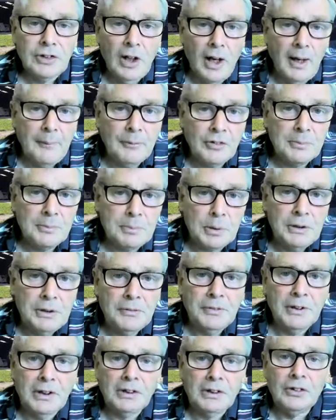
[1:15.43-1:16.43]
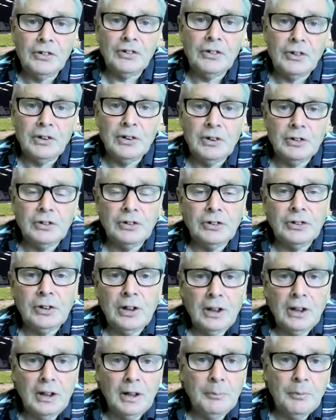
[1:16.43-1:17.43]
The types of briefings
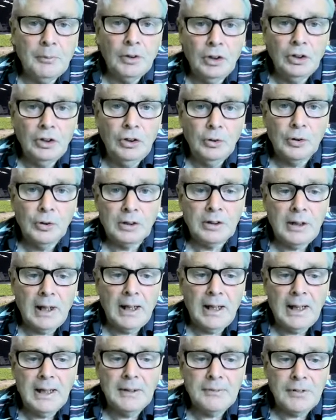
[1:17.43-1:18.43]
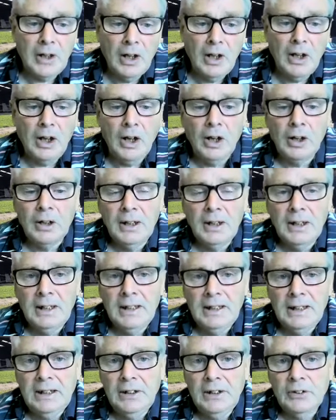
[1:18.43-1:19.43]
that you can have are
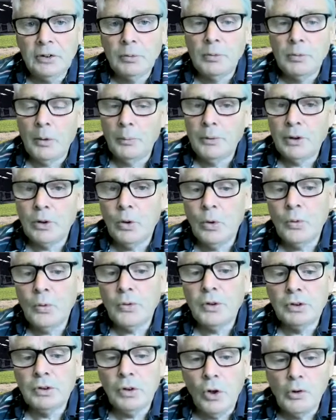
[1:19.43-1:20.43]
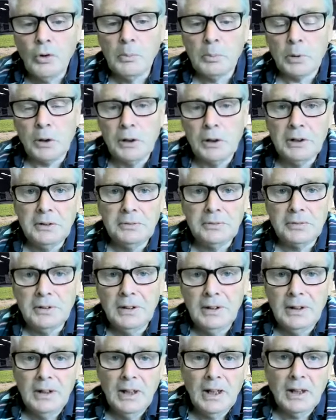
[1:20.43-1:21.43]
either what we call the long
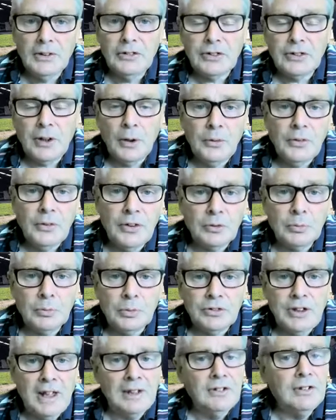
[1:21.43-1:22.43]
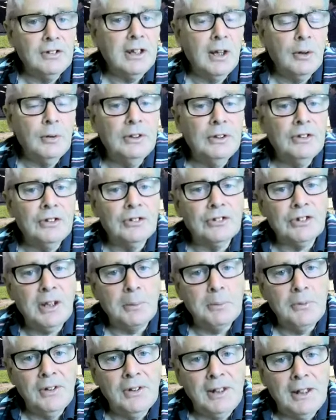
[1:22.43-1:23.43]
brief, and so this will tend to go into
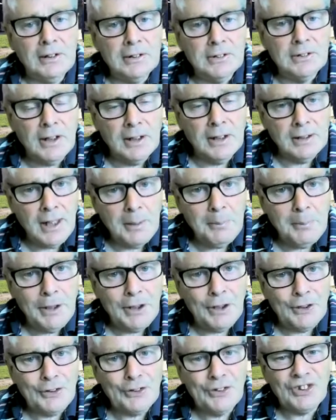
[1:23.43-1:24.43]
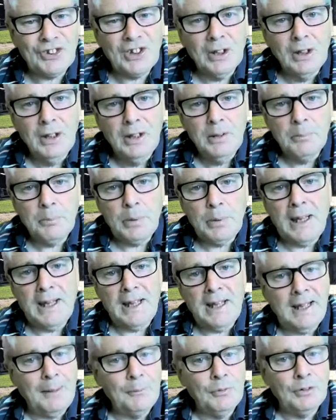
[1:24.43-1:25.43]
some of the aerodynamics,
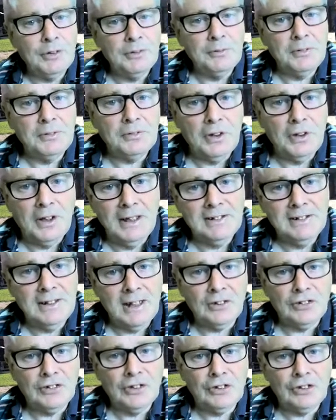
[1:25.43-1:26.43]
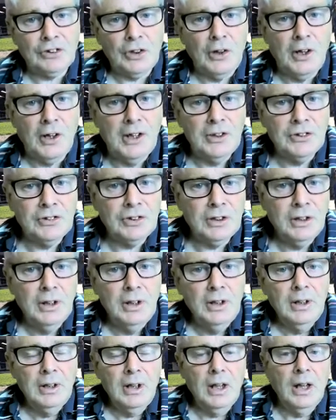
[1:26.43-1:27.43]
perhaps of a flight exercise,
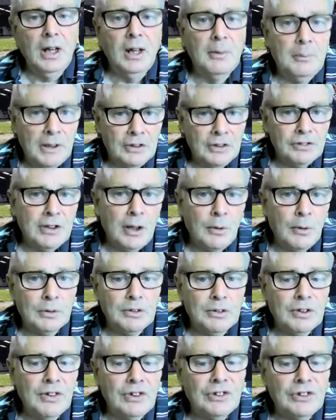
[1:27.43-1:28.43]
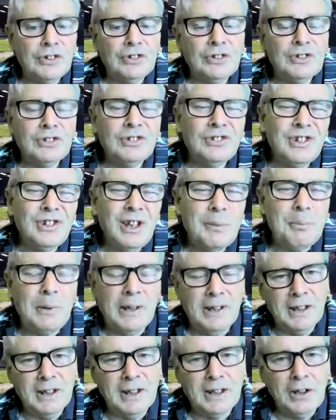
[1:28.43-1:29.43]
and so on. And this is
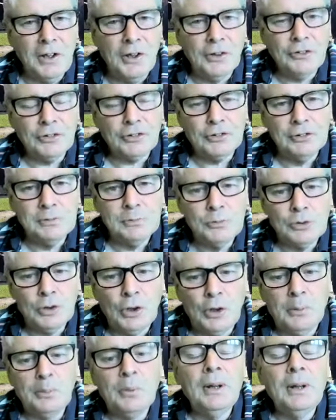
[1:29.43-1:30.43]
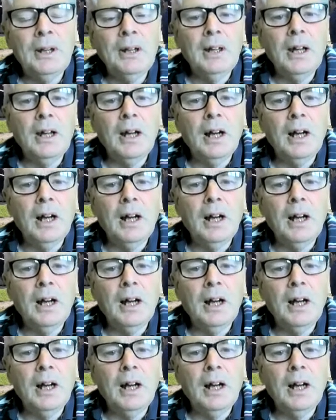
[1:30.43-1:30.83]
typically a classroom job.